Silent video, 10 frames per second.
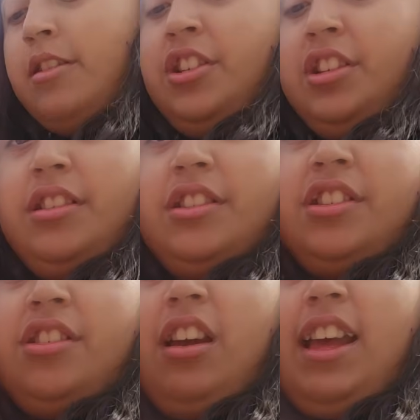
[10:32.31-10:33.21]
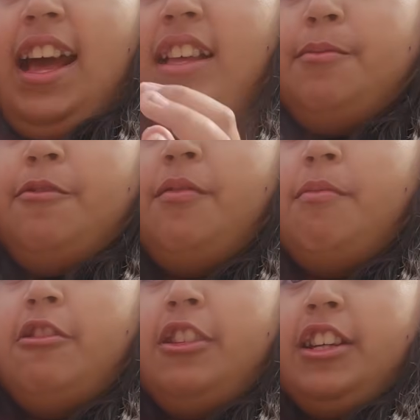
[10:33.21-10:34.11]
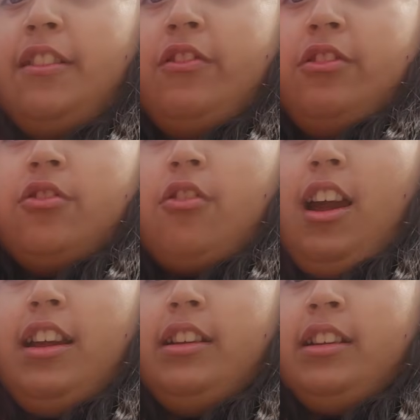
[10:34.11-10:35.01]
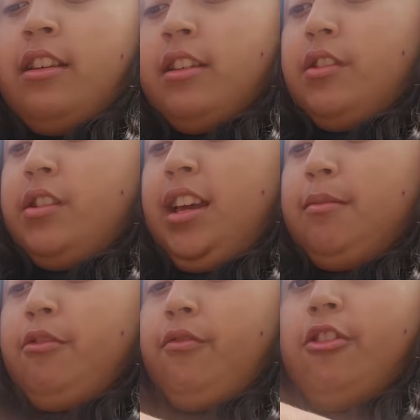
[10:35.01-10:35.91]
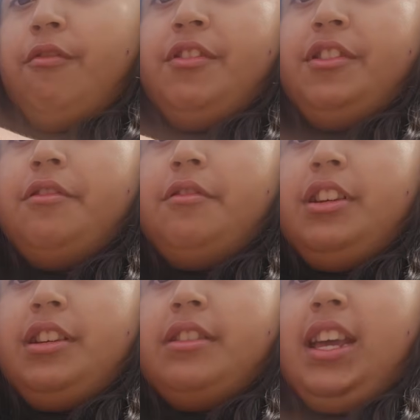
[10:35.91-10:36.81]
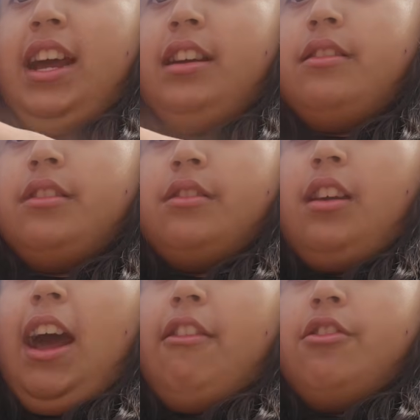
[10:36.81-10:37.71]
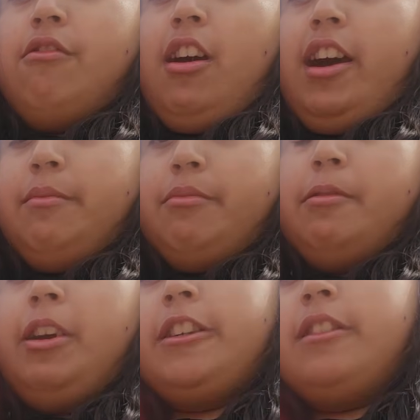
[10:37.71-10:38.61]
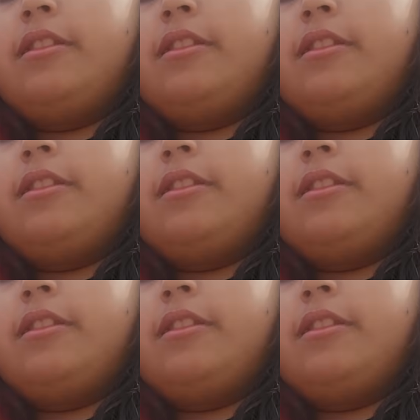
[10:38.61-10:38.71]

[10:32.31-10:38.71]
She's not as movable. Like, if you try, like, you can't move her if you do like that, because I don't know why, but I